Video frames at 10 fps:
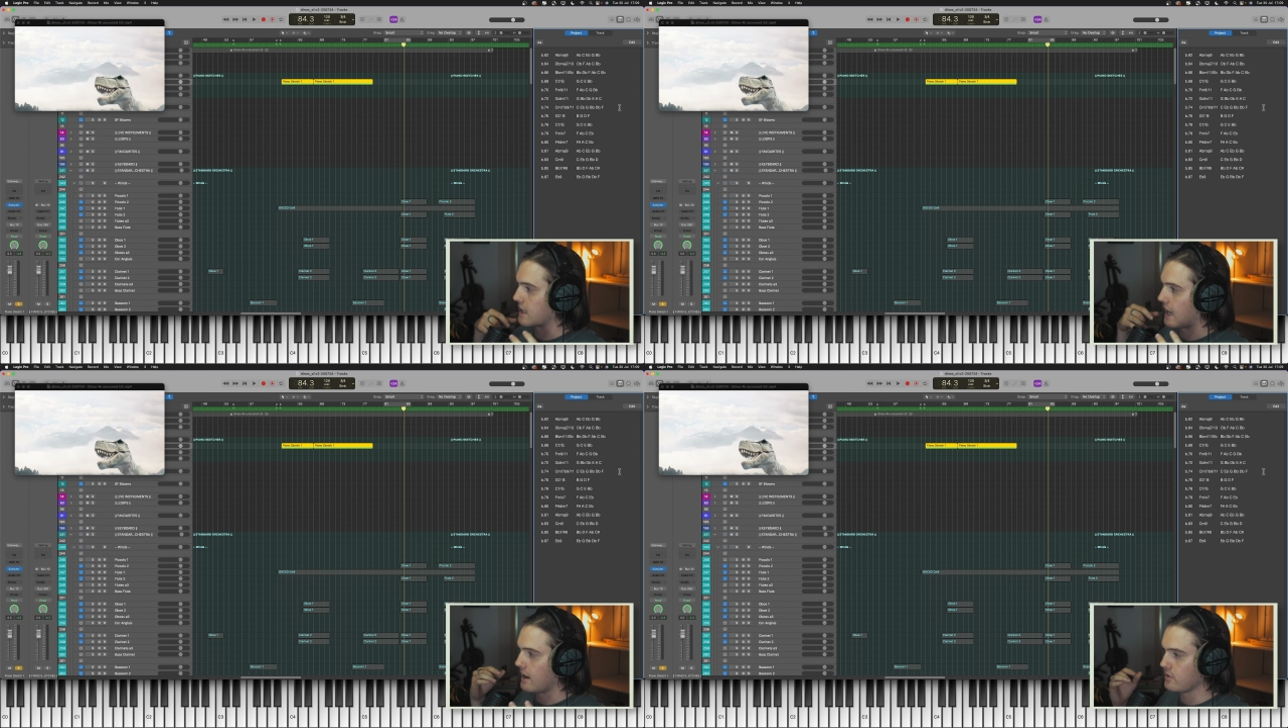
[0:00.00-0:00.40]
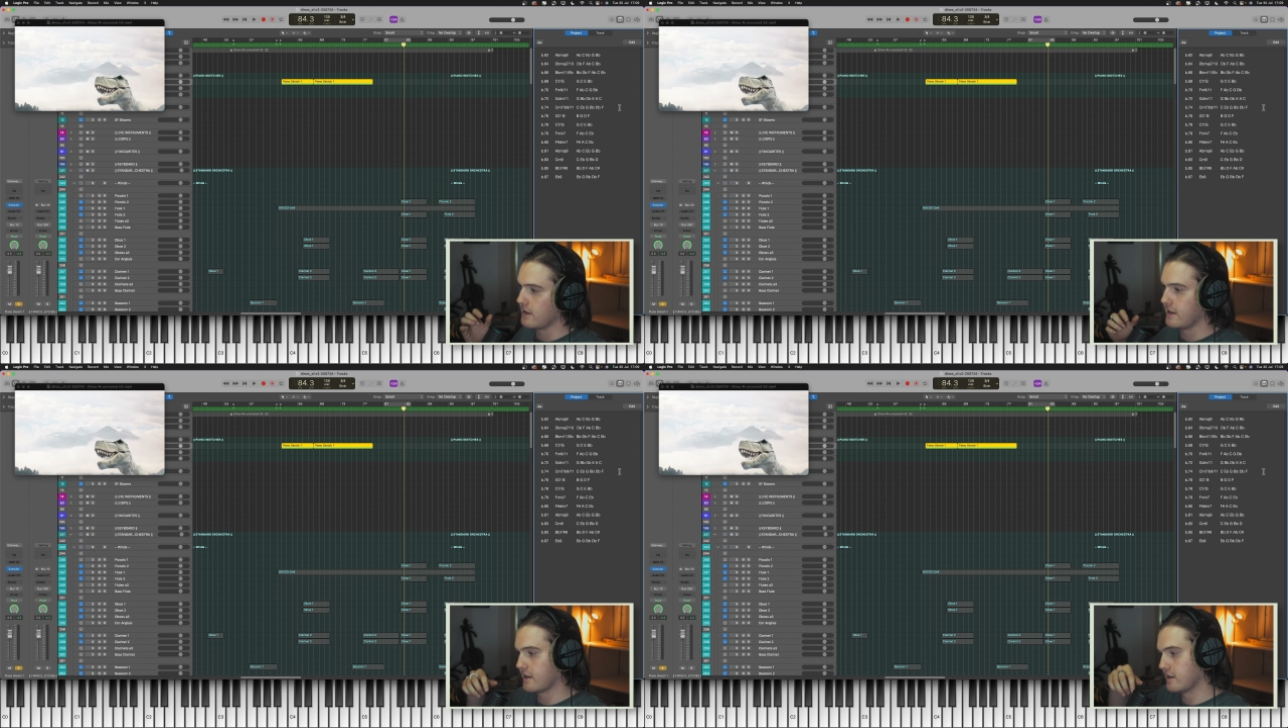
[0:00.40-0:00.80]

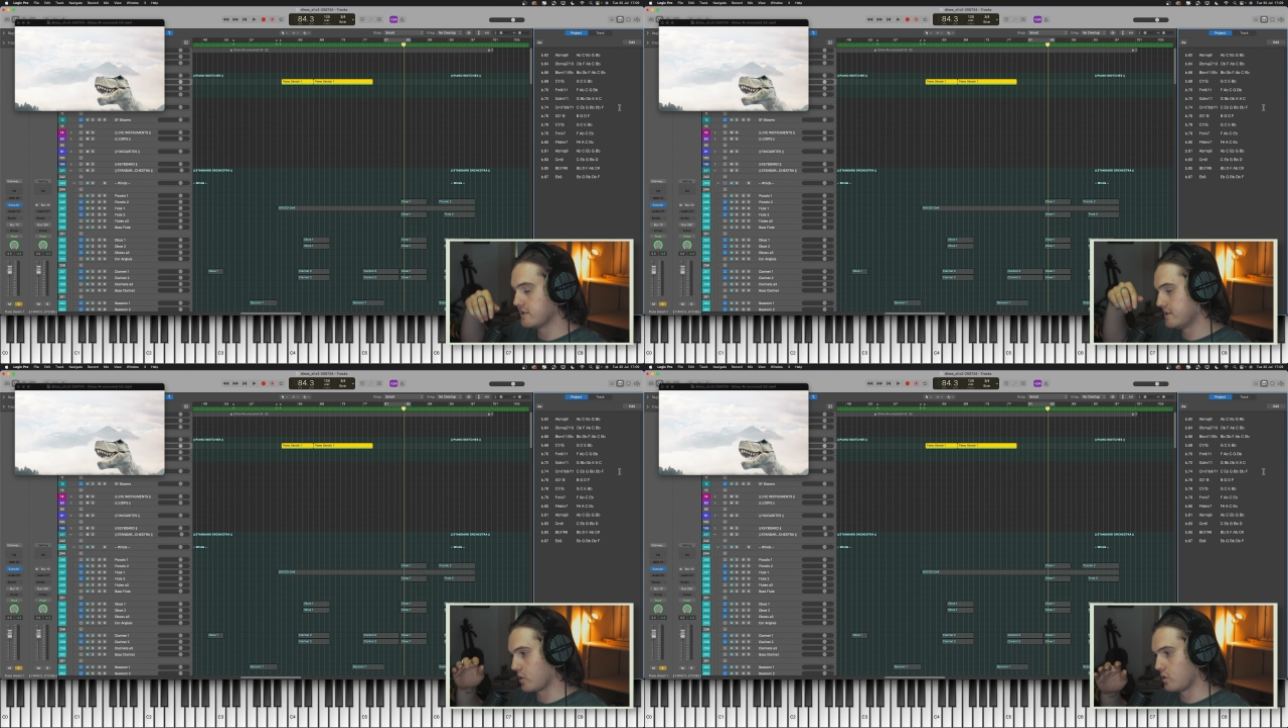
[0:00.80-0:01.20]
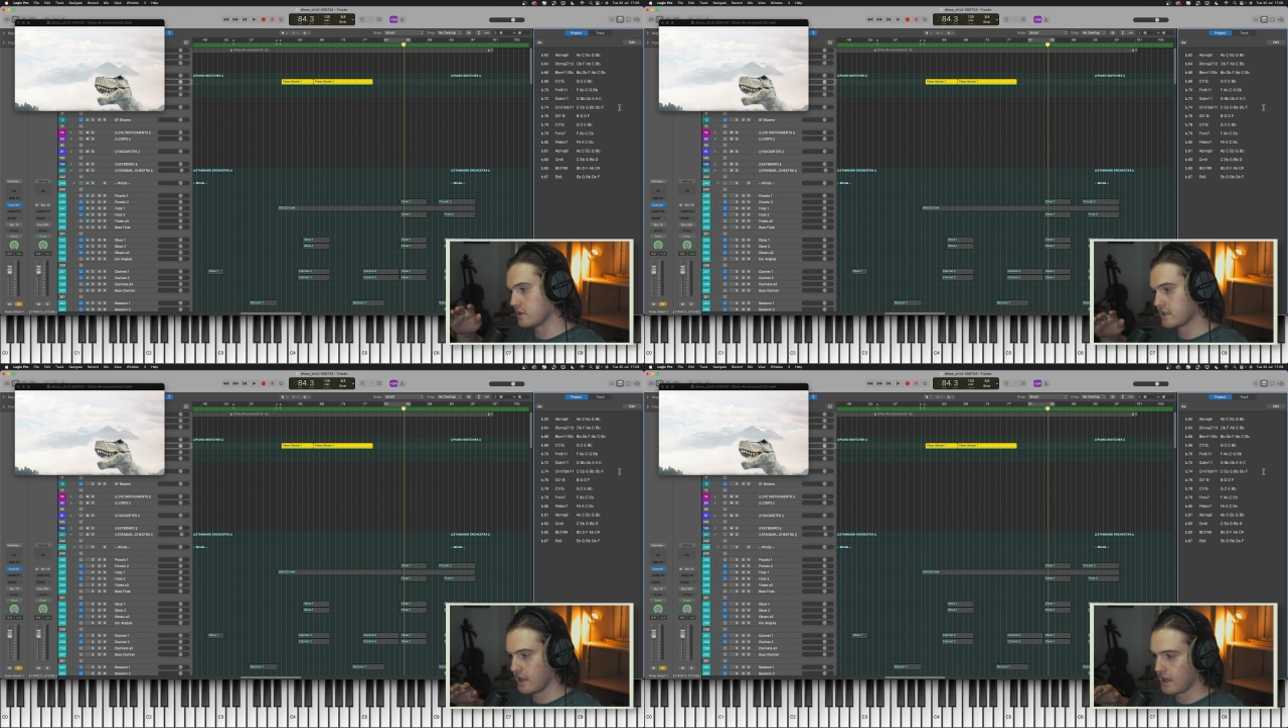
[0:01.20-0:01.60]
carrying us
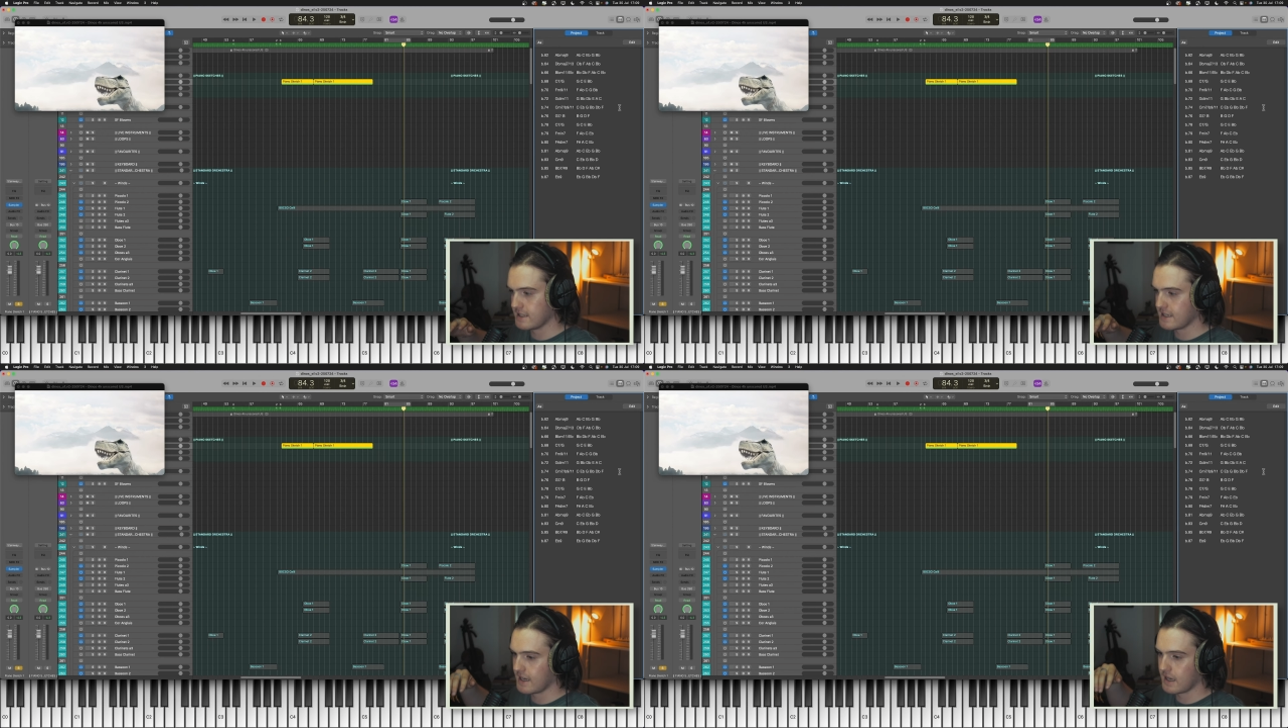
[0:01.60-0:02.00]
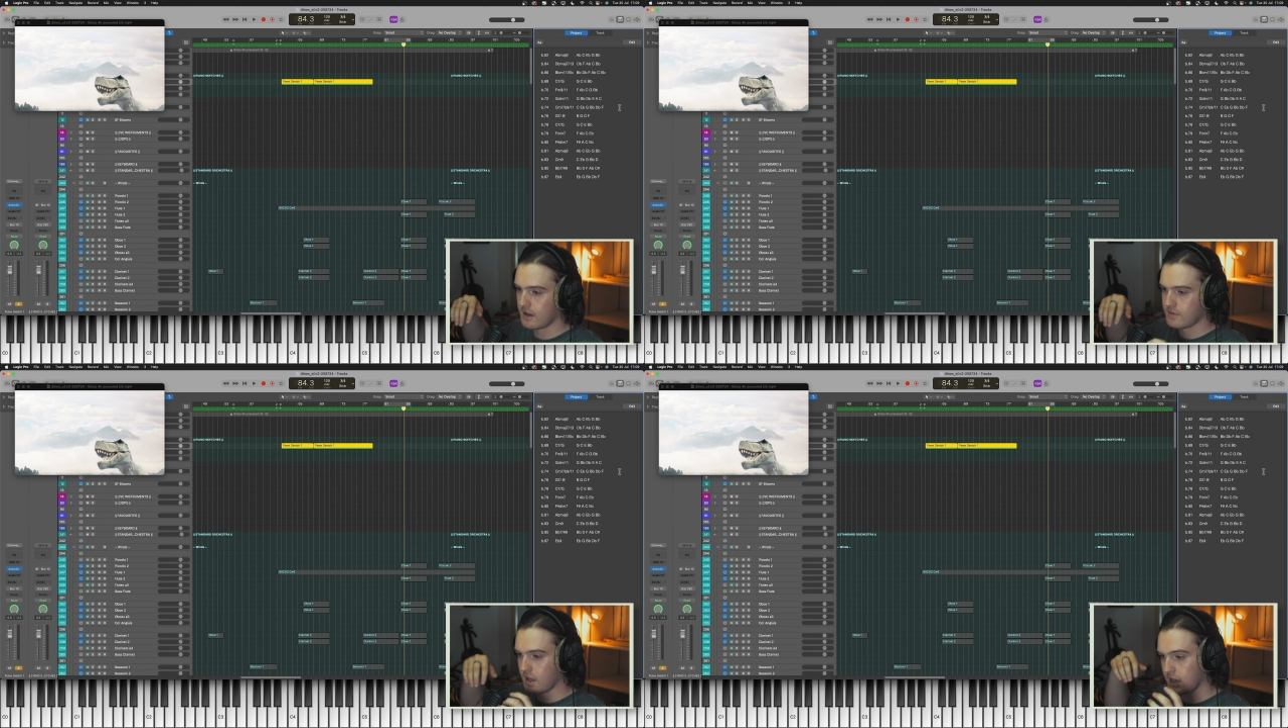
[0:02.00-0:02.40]
across the idea
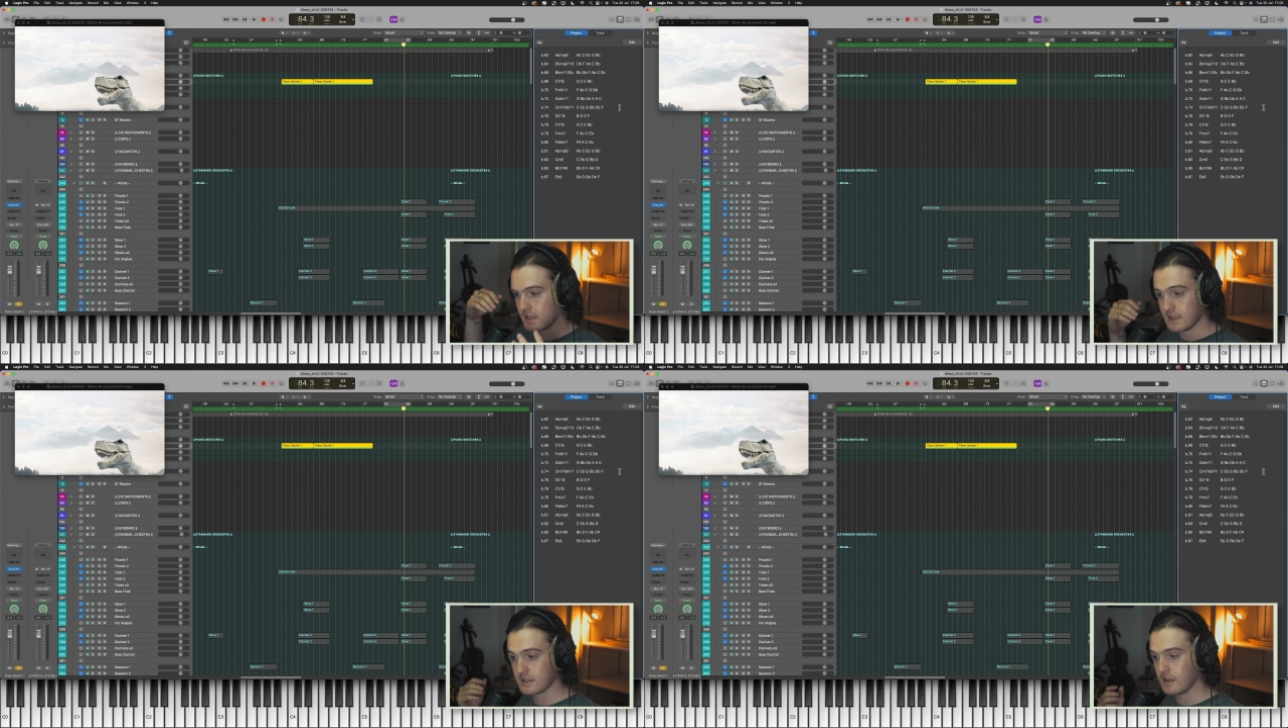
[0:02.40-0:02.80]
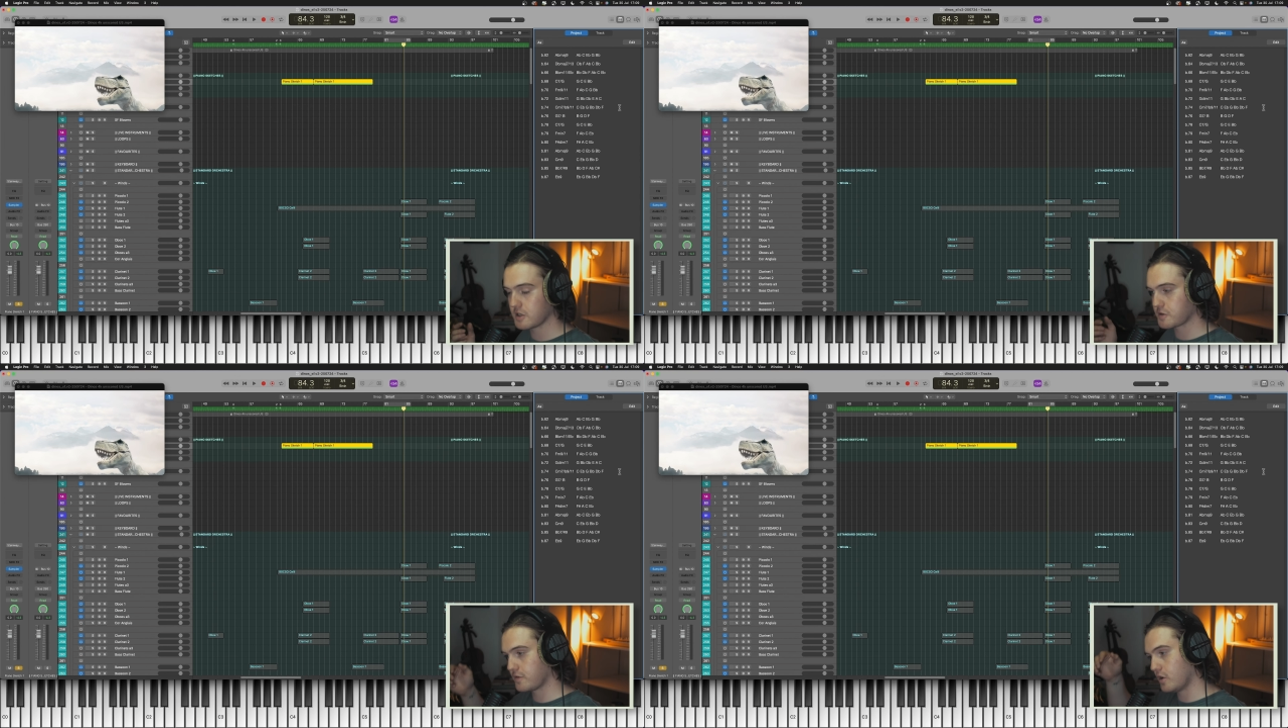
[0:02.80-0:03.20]
of like these
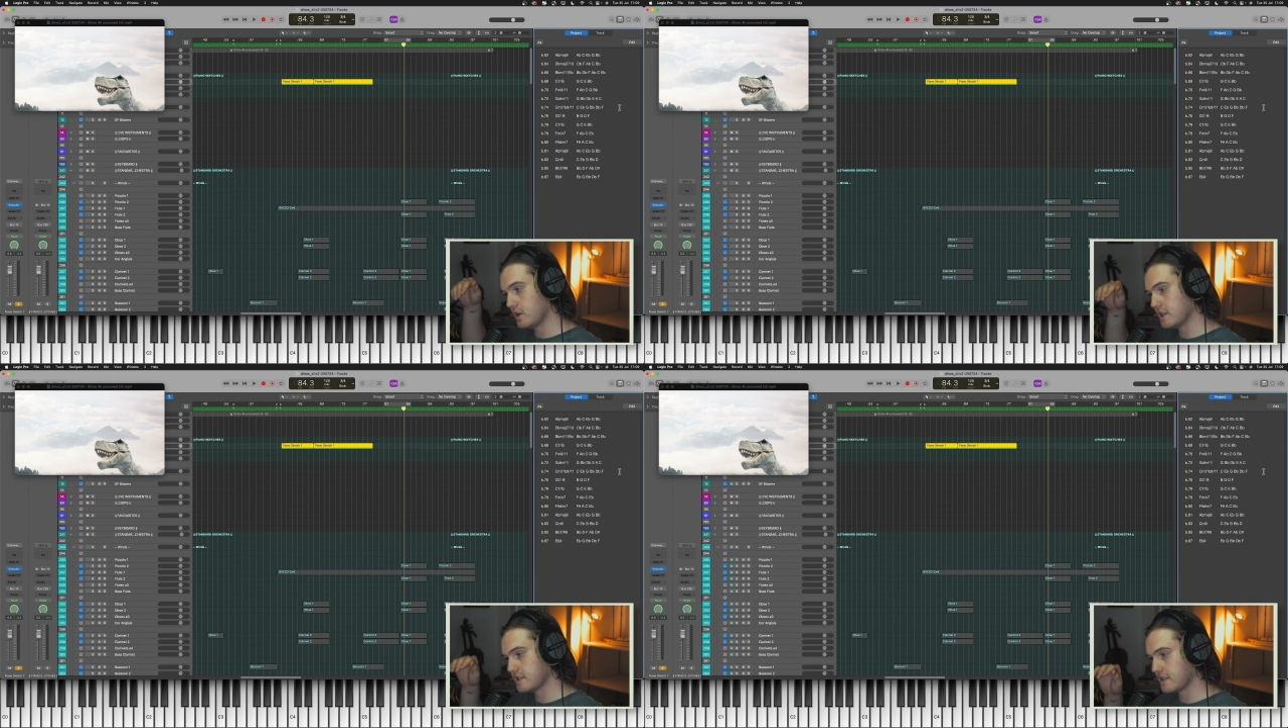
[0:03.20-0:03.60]
lush forests,